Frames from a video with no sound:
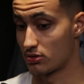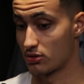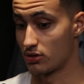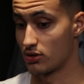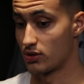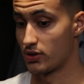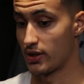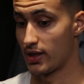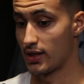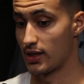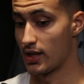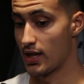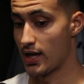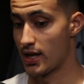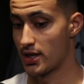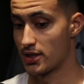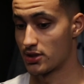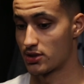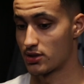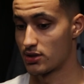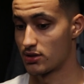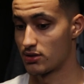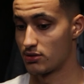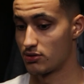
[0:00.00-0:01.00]
you know, that
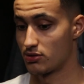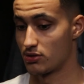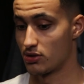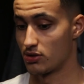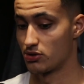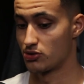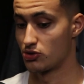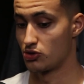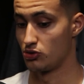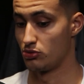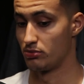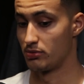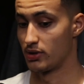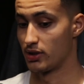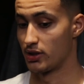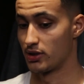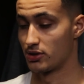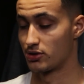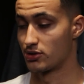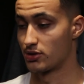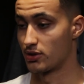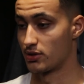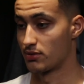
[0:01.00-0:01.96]
last 2 minutes.